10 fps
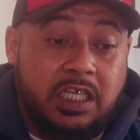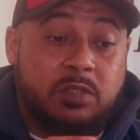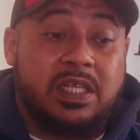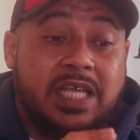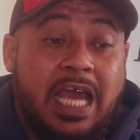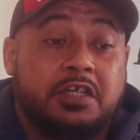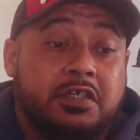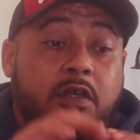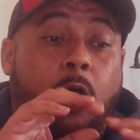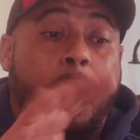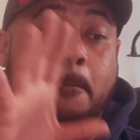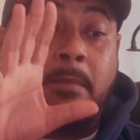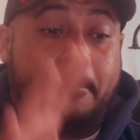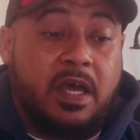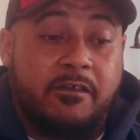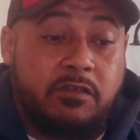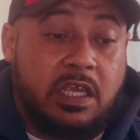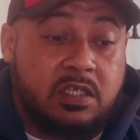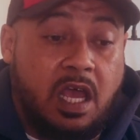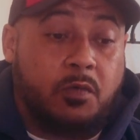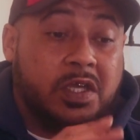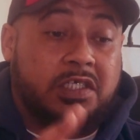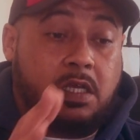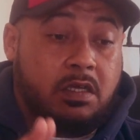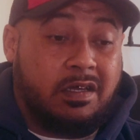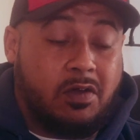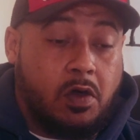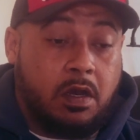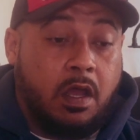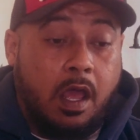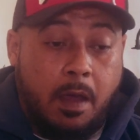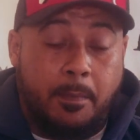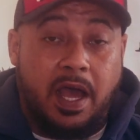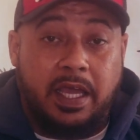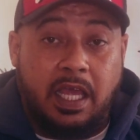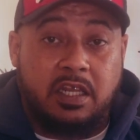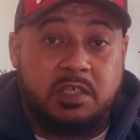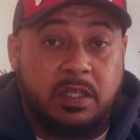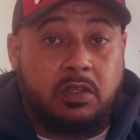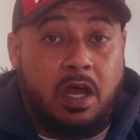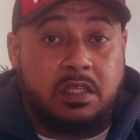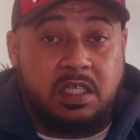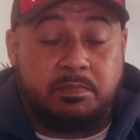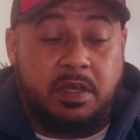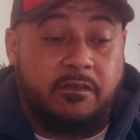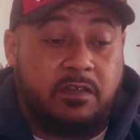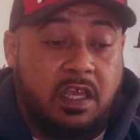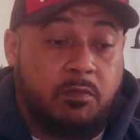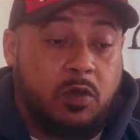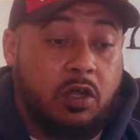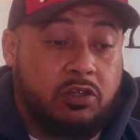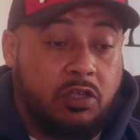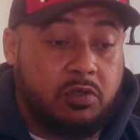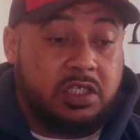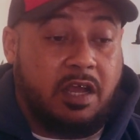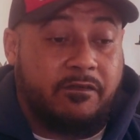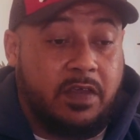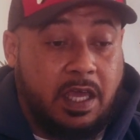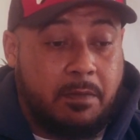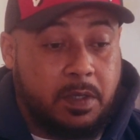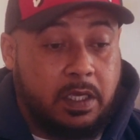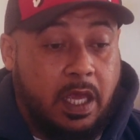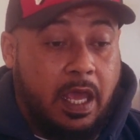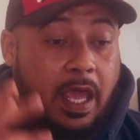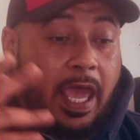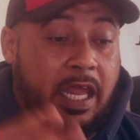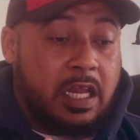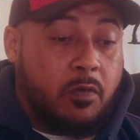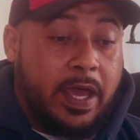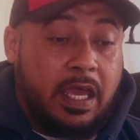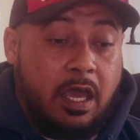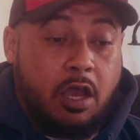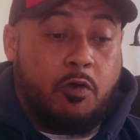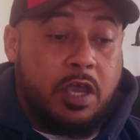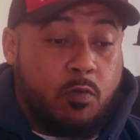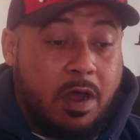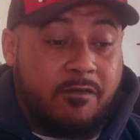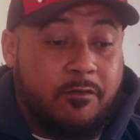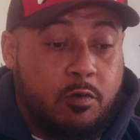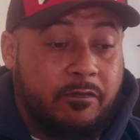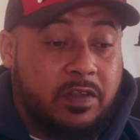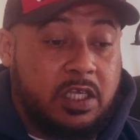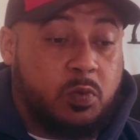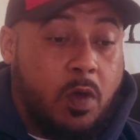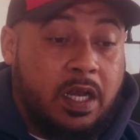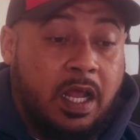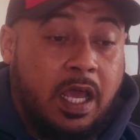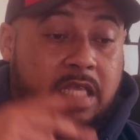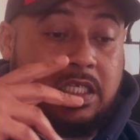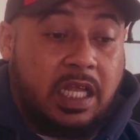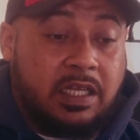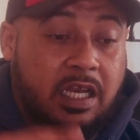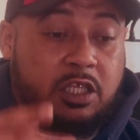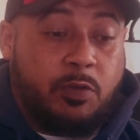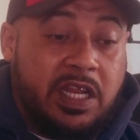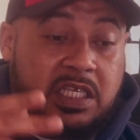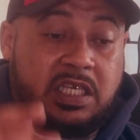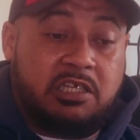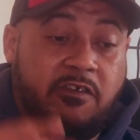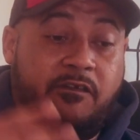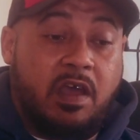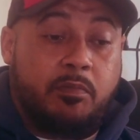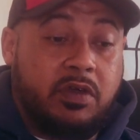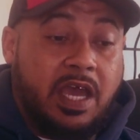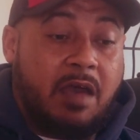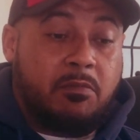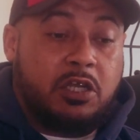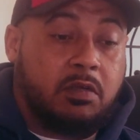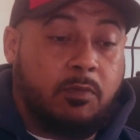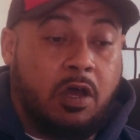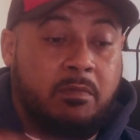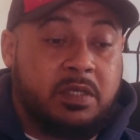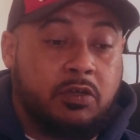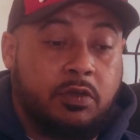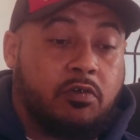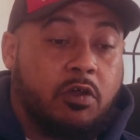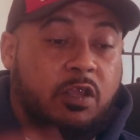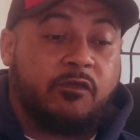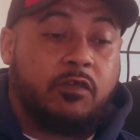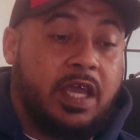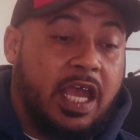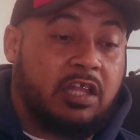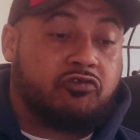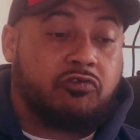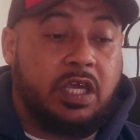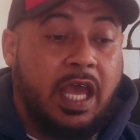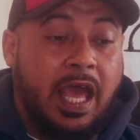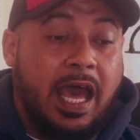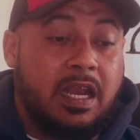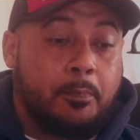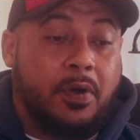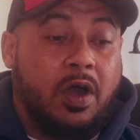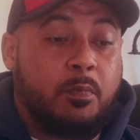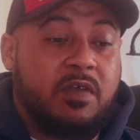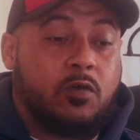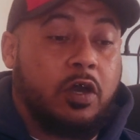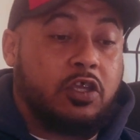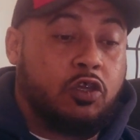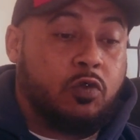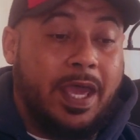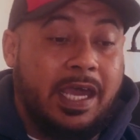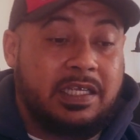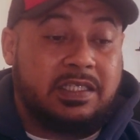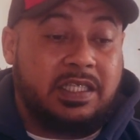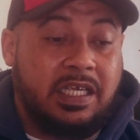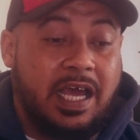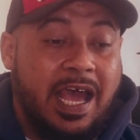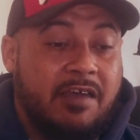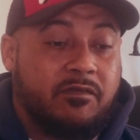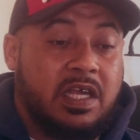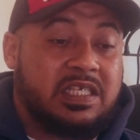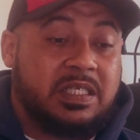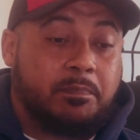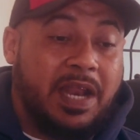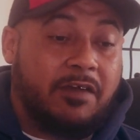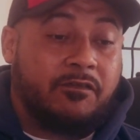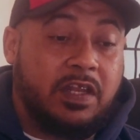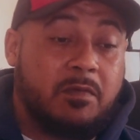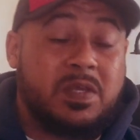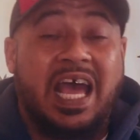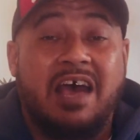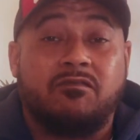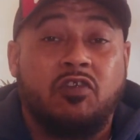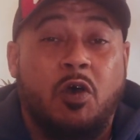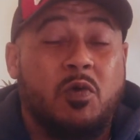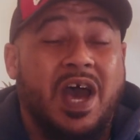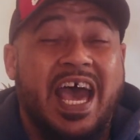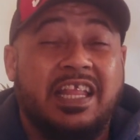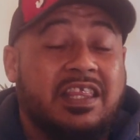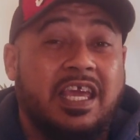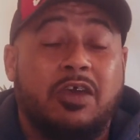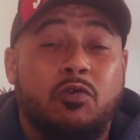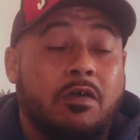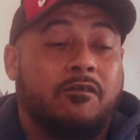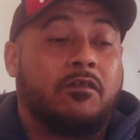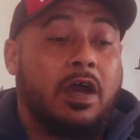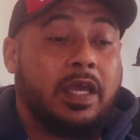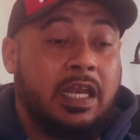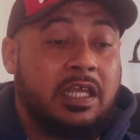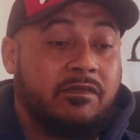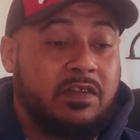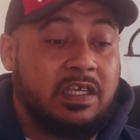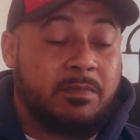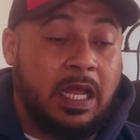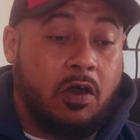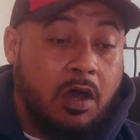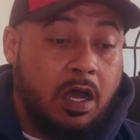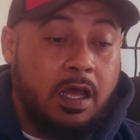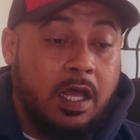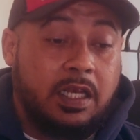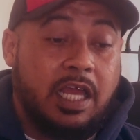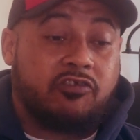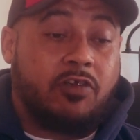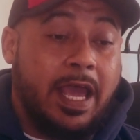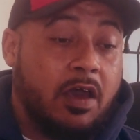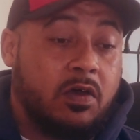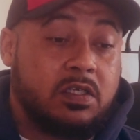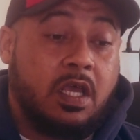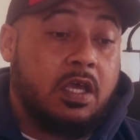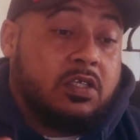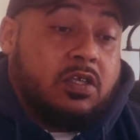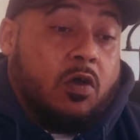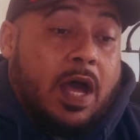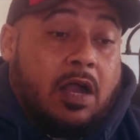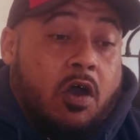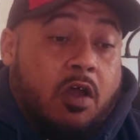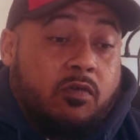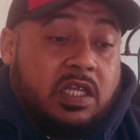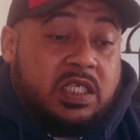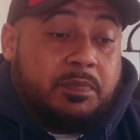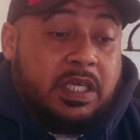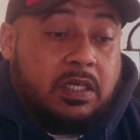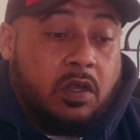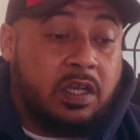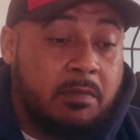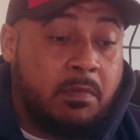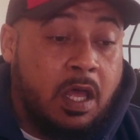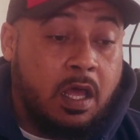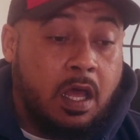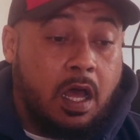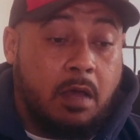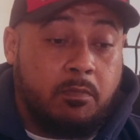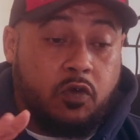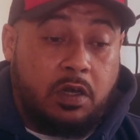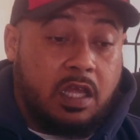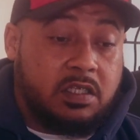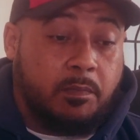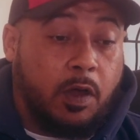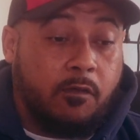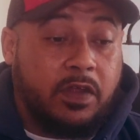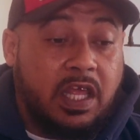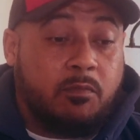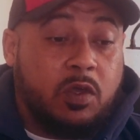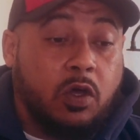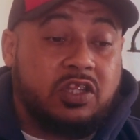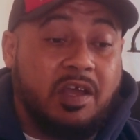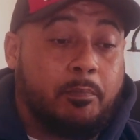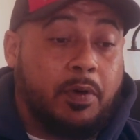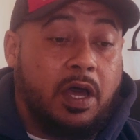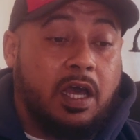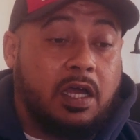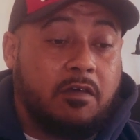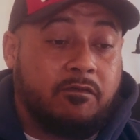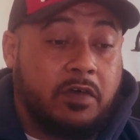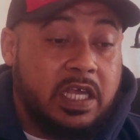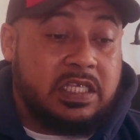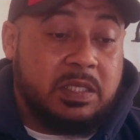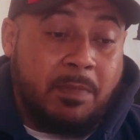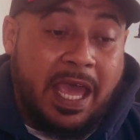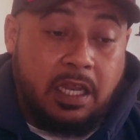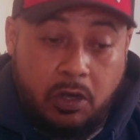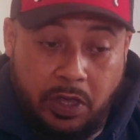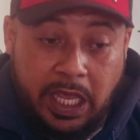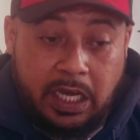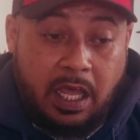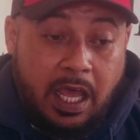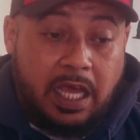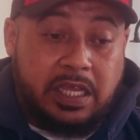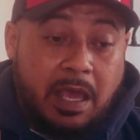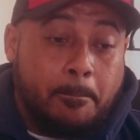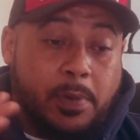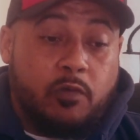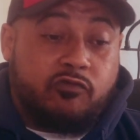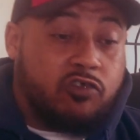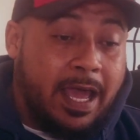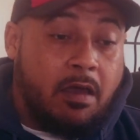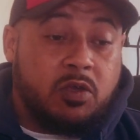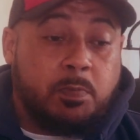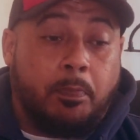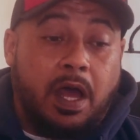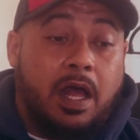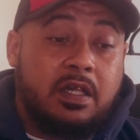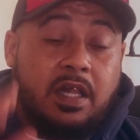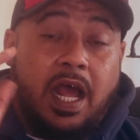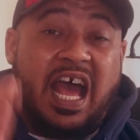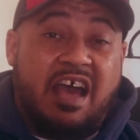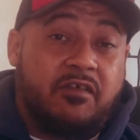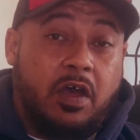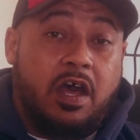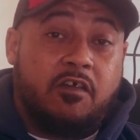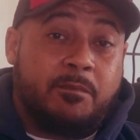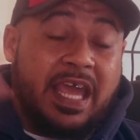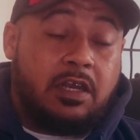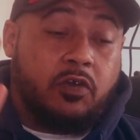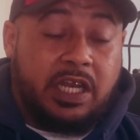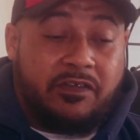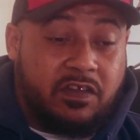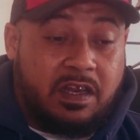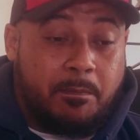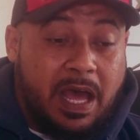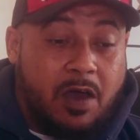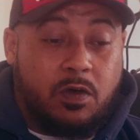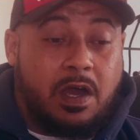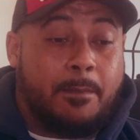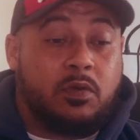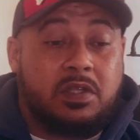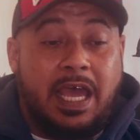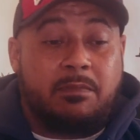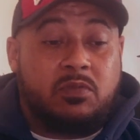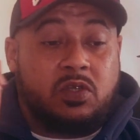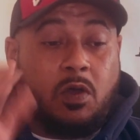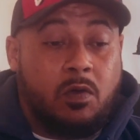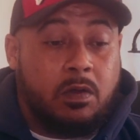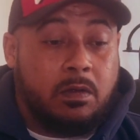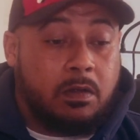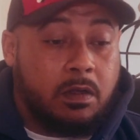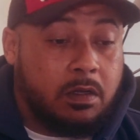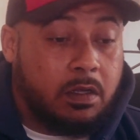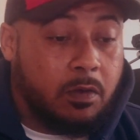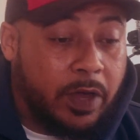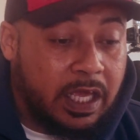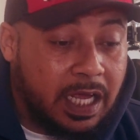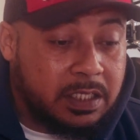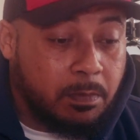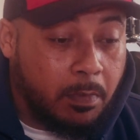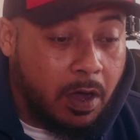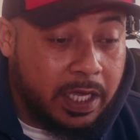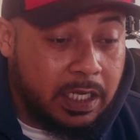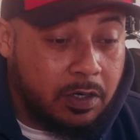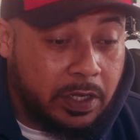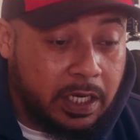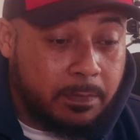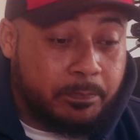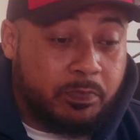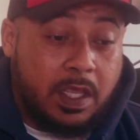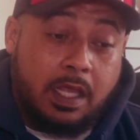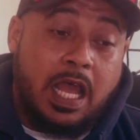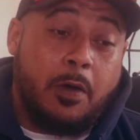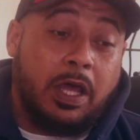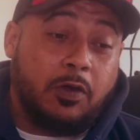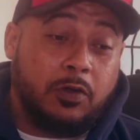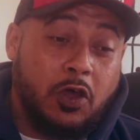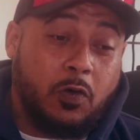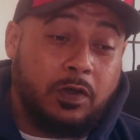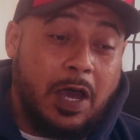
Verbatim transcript: This one's actually on my birthday, so I wish I could have gone. But again, it's my daughter's birthday and we've got to do stuff, you get me? Anyway, quick run through of this one. Sunday the 26th of February, Amersham Arms in New Cross, free entry. At the bottom, we've got USDI versus Black Phillips. I have no idea who the fuck any of these men are. They're tryouts, so I can't really speak on them. Um, good luck to both of them. We've got the Burke versus Matty Lloyd. Again, both tryouts, but I have heard of Matty Lloyd. I've seen him battle a couple times. So, wait, that's Marty Lloyd. Now I don't know.